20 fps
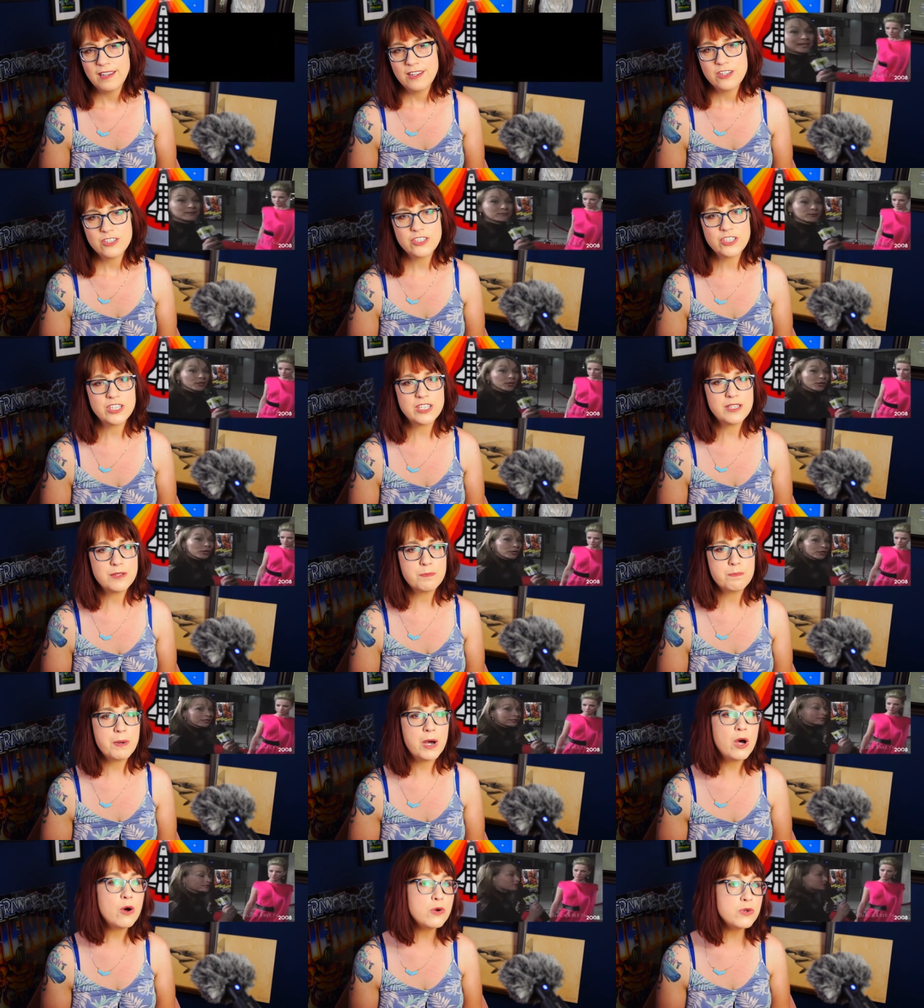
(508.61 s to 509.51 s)
She
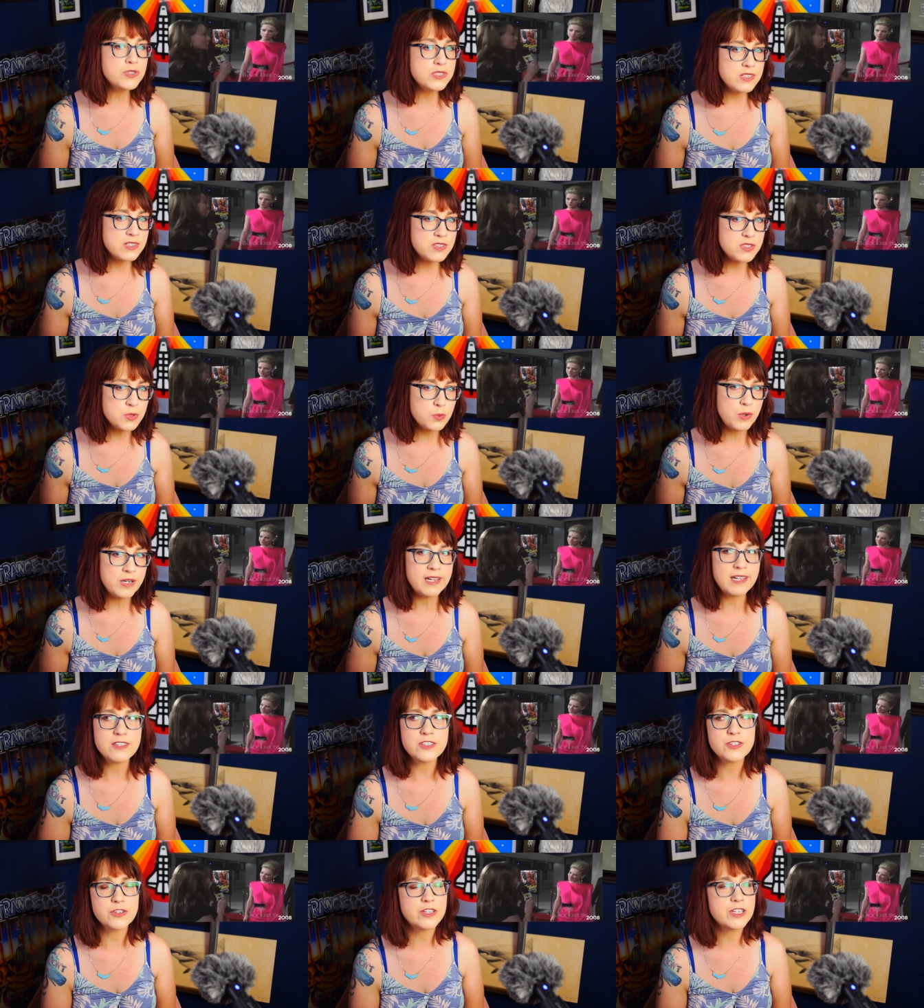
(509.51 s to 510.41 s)
poses when
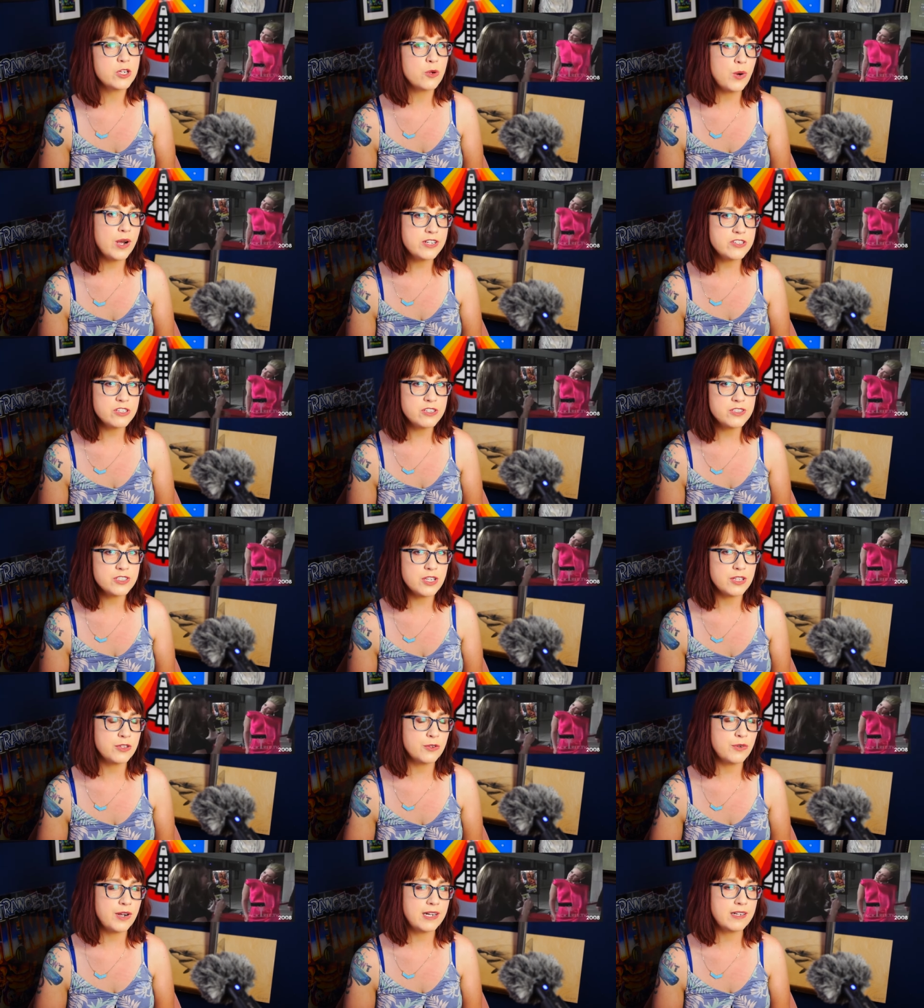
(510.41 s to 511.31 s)
answering questions
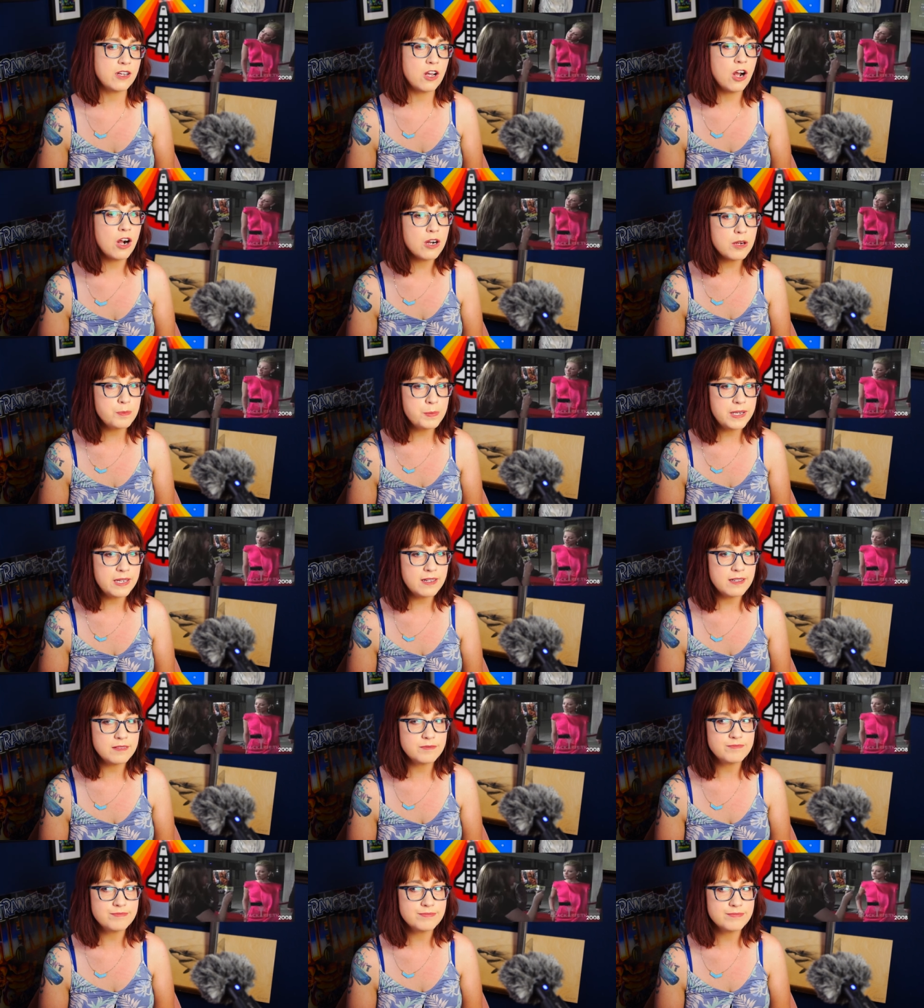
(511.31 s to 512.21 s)
on the red
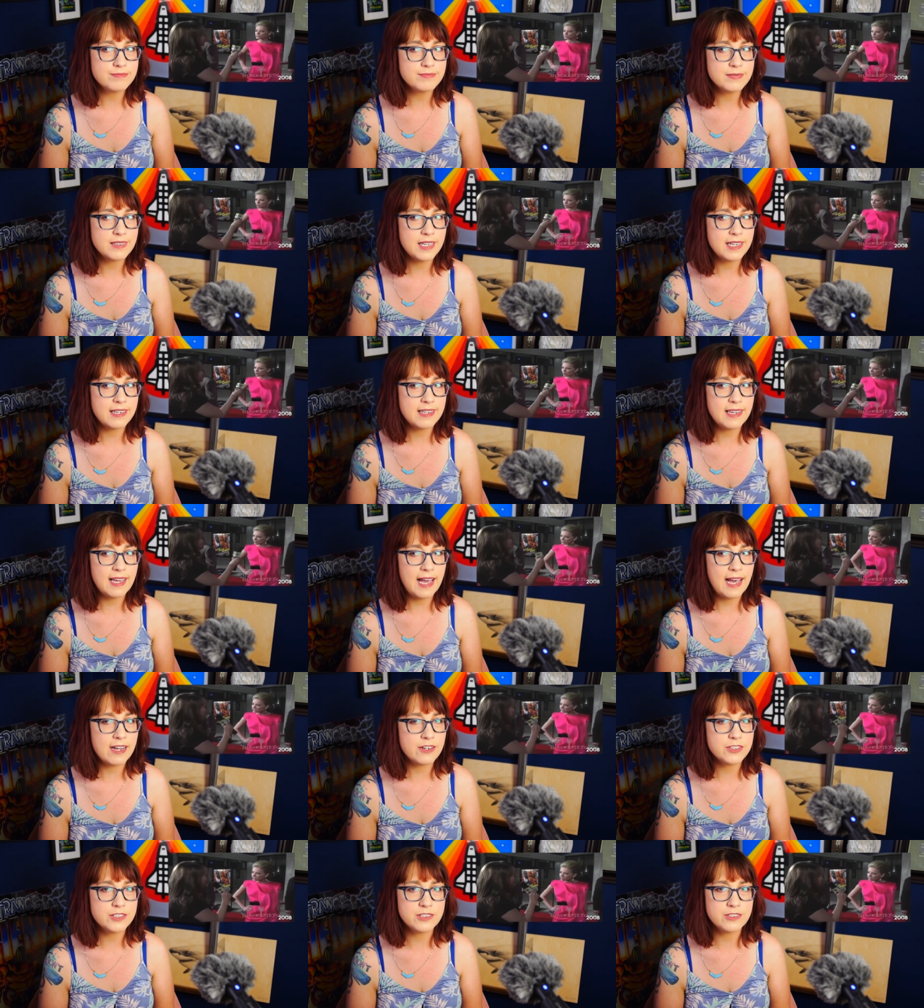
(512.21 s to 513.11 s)
carpet, like
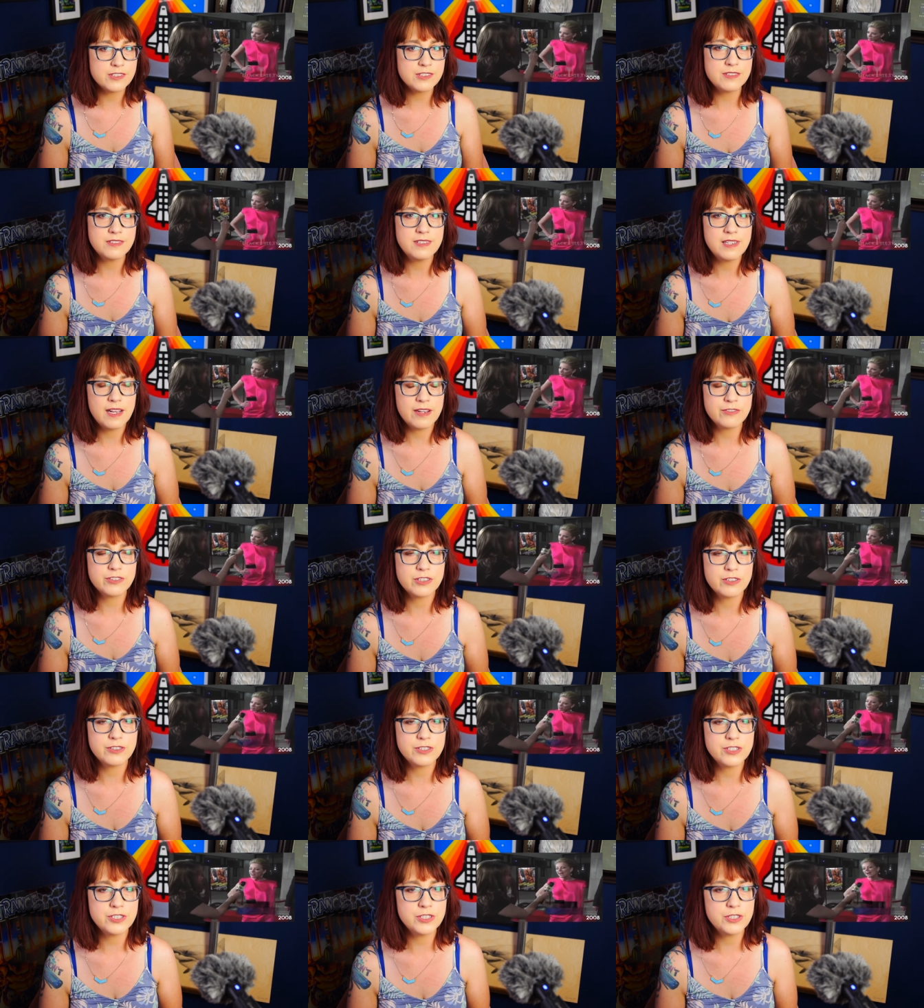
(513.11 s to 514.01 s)
actors
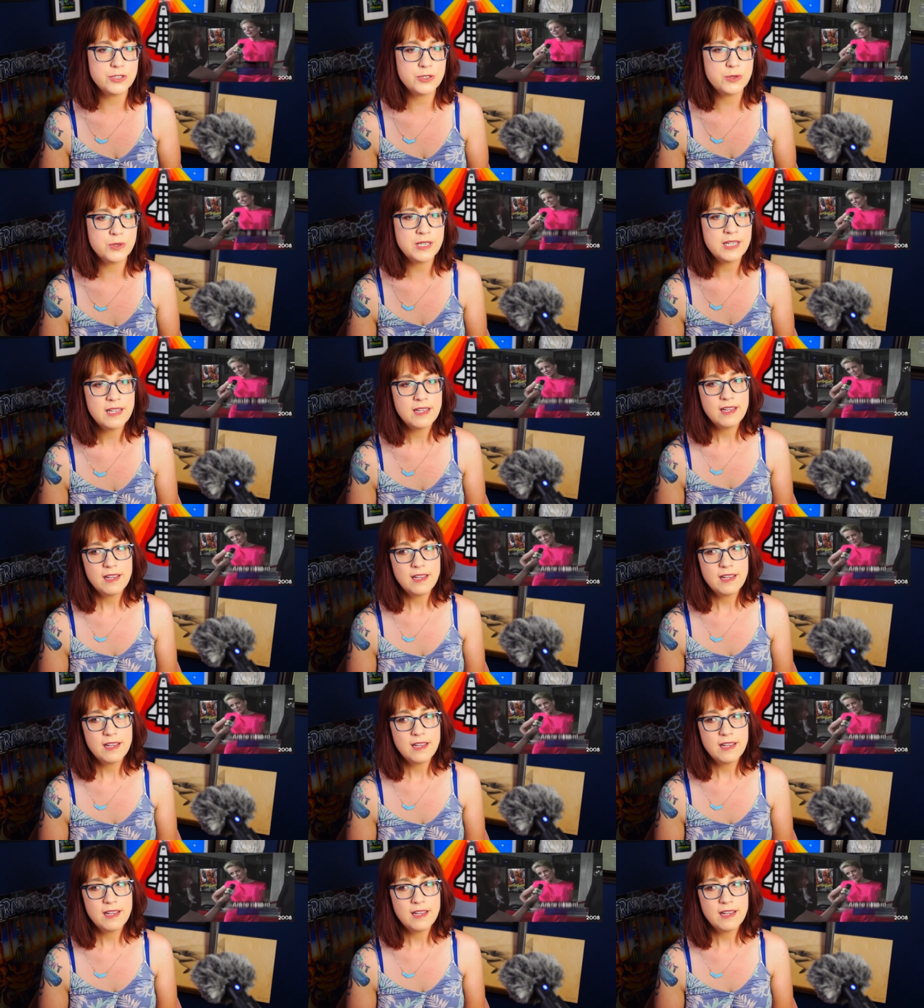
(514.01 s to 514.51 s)
never do.